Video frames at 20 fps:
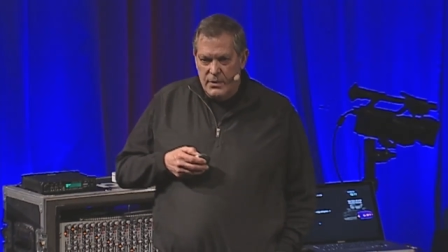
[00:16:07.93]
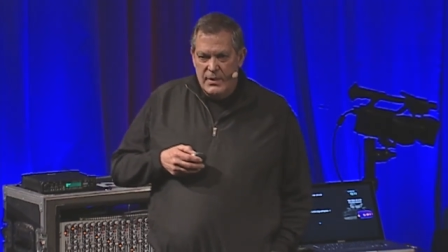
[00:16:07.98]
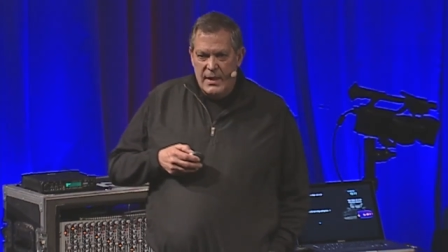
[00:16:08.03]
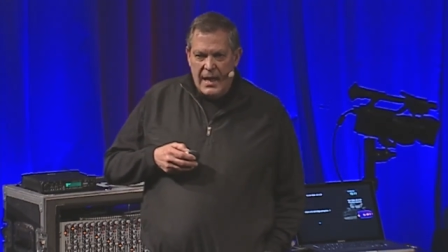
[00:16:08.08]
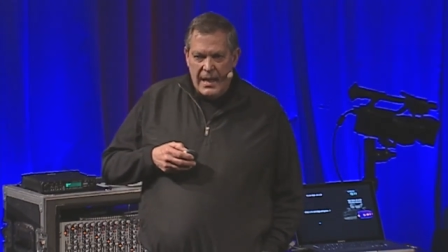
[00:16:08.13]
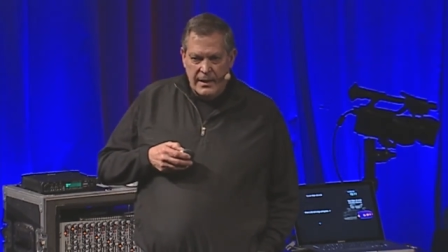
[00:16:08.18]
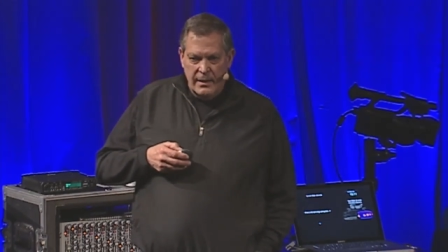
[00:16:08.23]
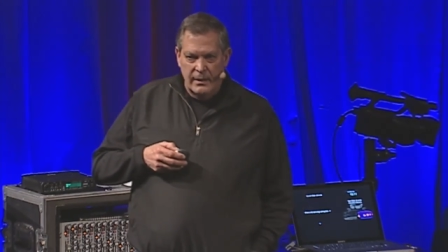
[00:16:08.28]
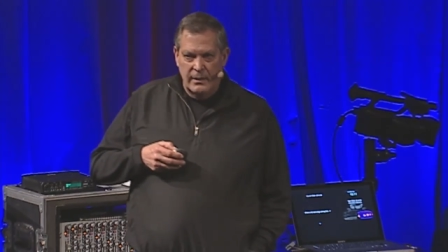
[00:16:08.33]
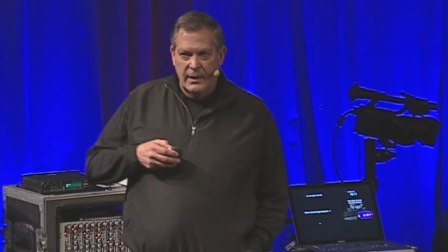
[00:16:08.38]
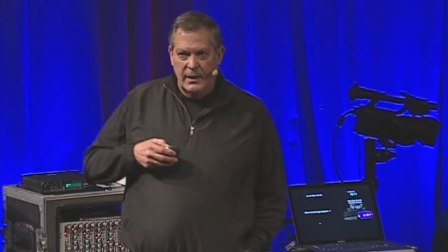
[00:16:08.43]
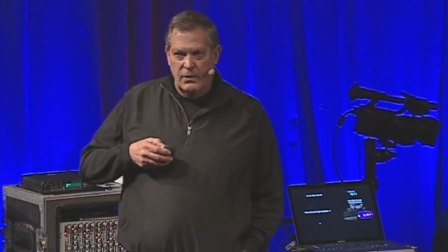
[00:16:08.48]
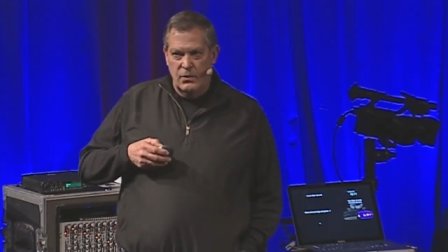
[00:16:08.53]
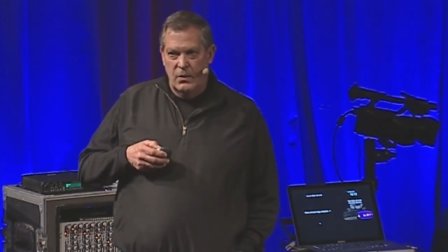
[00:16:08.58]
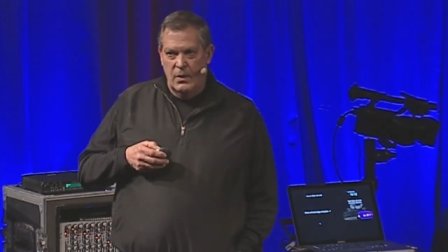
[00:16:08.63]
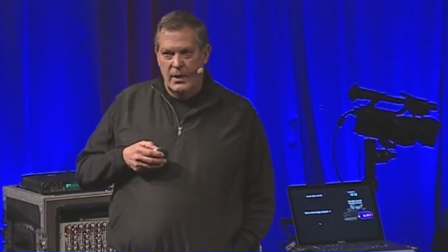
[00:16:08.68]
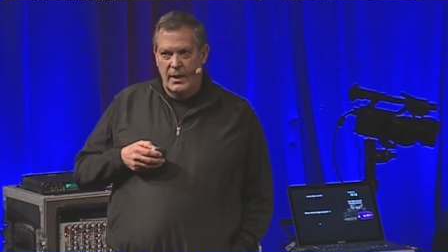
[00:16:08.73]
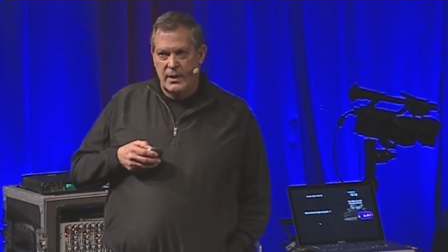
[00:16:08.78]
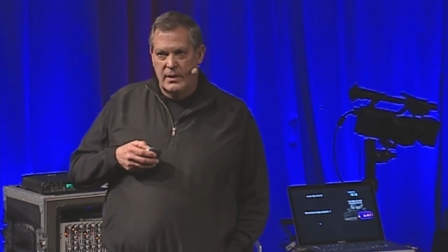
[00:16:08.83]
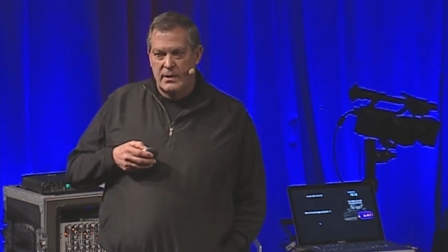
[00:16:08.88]
that
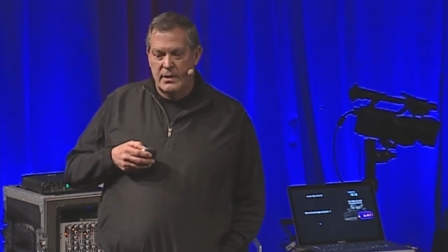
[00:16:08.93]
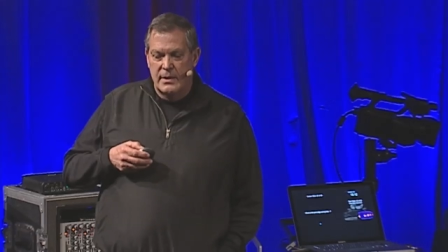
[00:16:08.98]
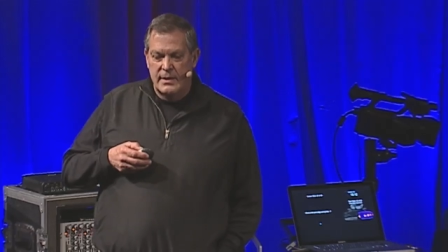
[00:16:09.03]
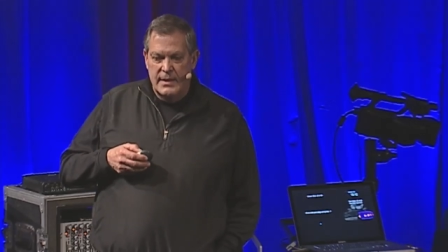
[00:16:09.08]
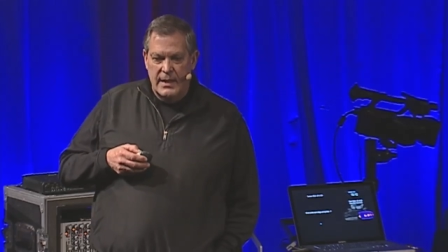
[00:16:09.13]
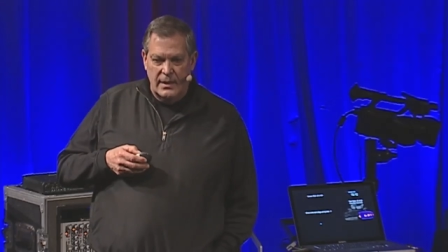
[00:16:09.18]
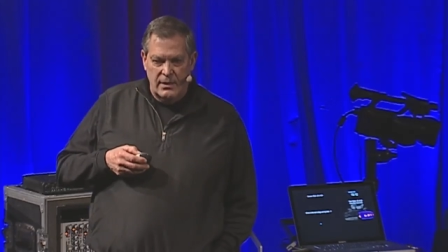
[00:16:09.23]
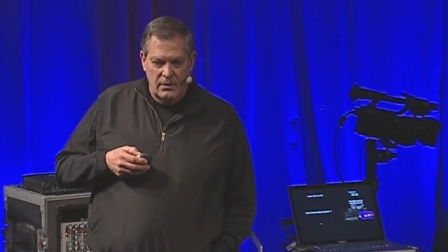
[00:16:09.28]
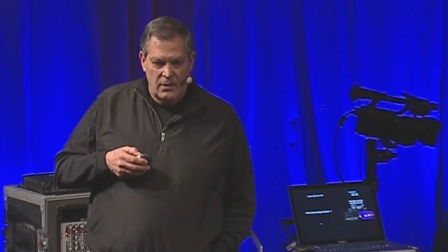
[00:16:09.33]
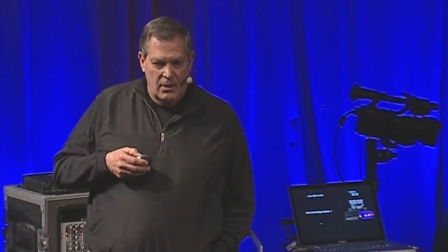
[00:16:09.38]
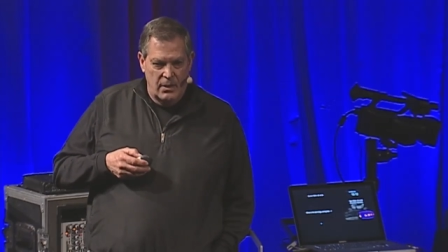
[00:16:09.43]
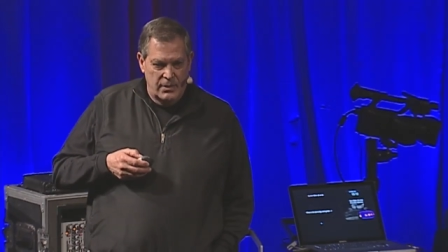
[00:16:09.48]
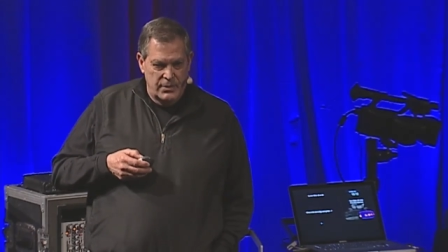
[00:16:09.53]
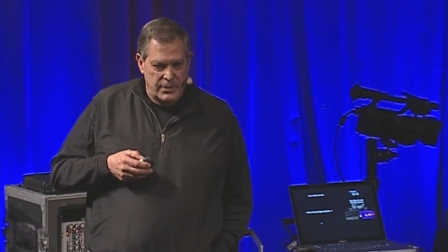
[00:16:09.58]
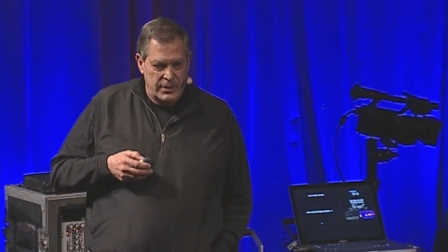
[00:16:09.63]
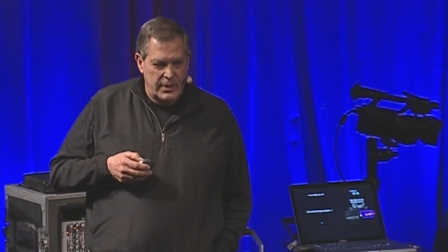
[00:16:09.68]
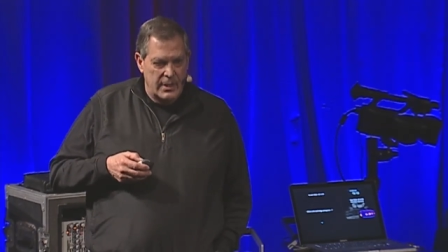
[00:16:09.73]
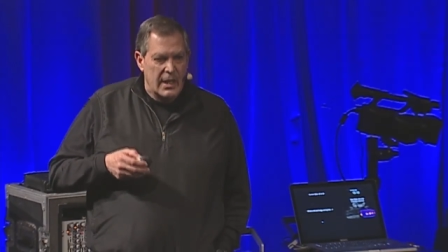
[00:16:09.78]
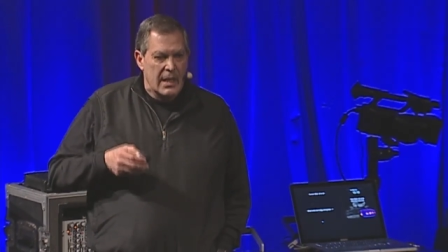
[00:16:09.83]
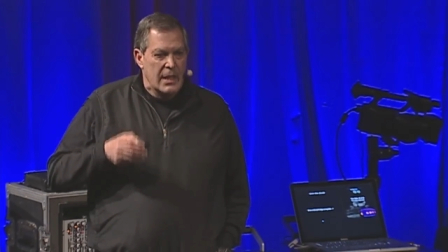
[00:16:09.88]
electronics and the
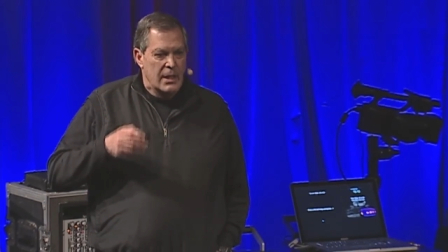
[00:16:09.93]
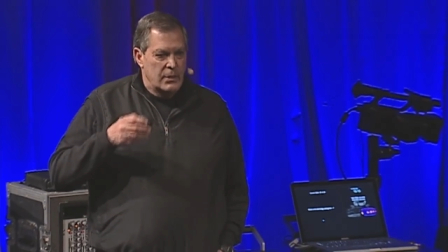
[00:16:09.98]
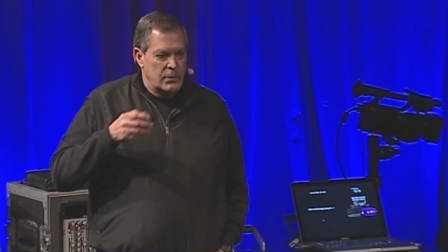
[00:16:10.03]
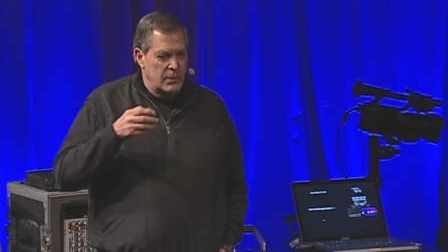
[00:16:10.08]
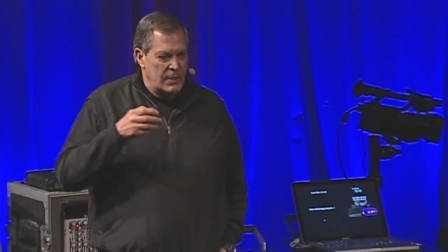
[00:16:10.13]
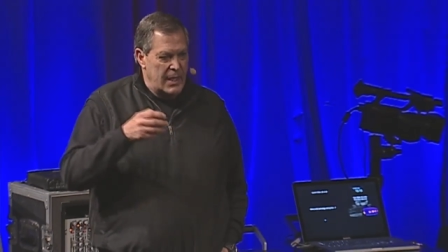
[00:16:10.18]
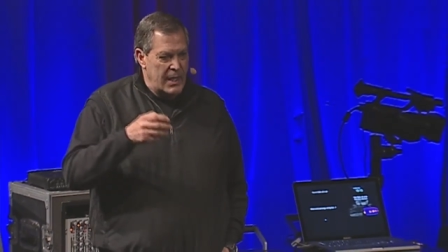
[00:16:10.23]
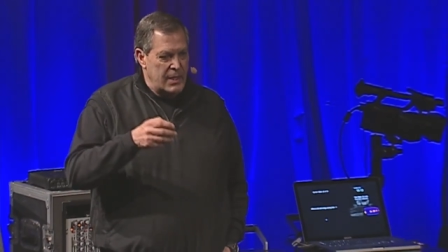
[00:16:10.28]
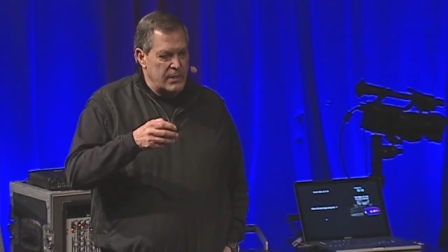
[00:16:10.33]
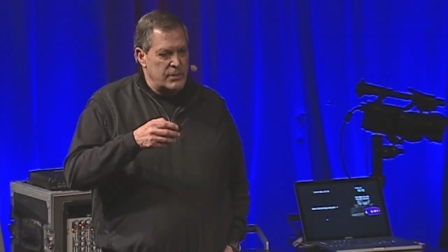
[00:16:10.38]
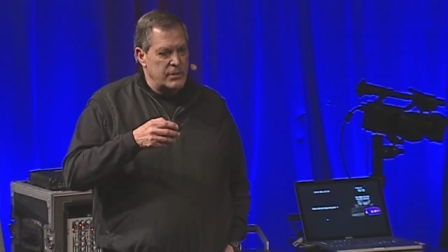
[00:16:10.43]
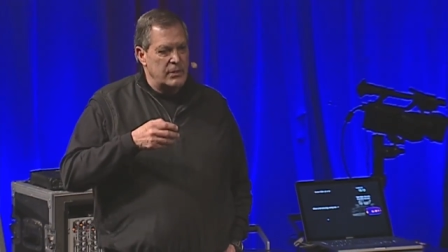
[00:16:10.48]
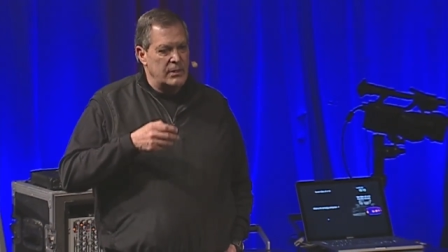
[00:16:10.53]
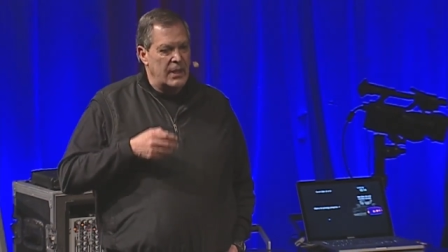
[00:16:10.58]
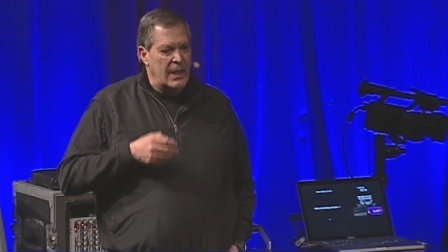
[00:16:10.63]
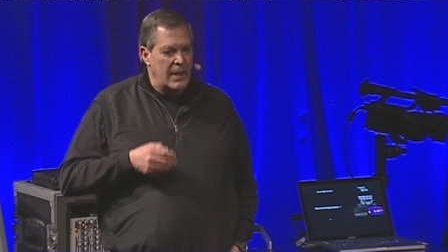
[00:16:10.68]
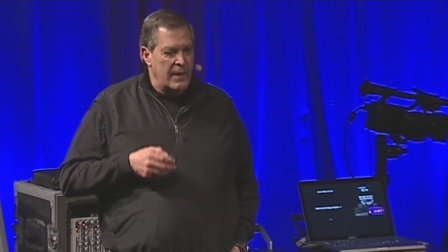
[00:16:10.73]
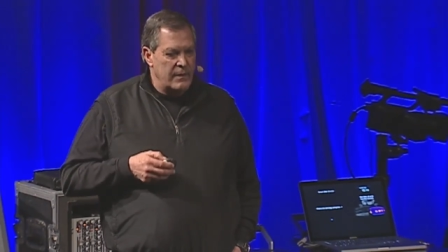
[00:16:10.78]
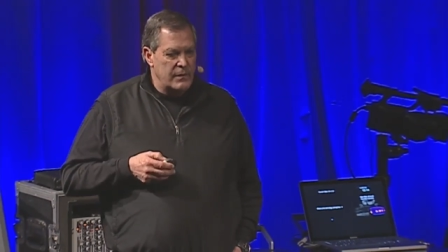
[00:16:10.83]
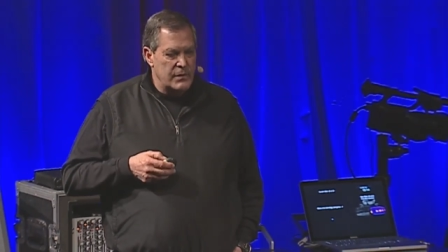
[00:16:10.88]
technology to enhance your
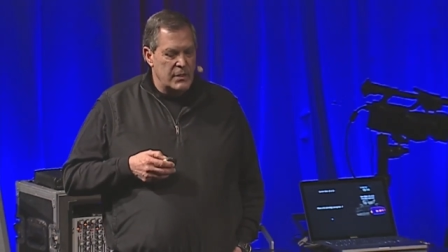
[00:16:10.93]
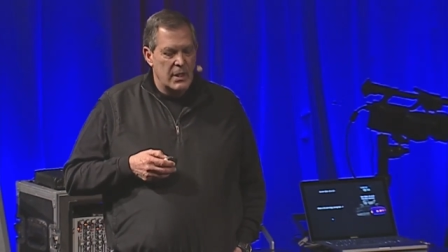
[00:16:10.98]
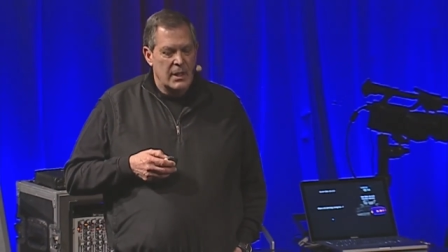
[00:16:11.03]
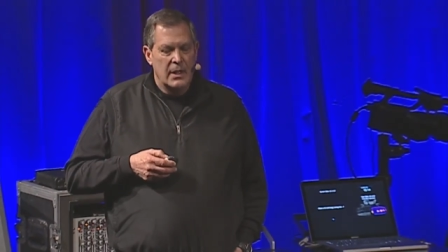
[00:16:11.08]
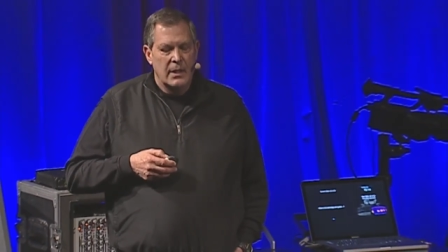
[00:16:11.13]
lives,